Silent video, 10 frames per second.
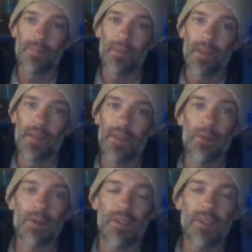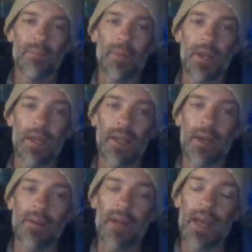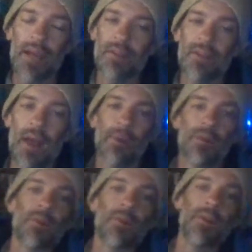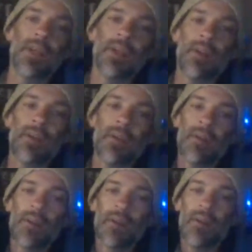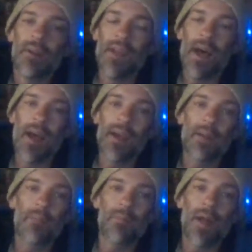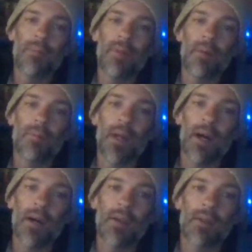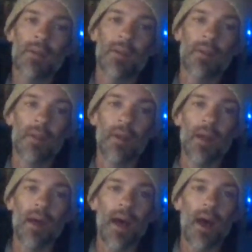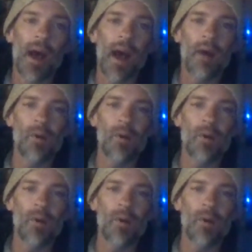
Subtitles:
And they were just explaining how NASA's Opportunity died and blah, blah, blah, and how it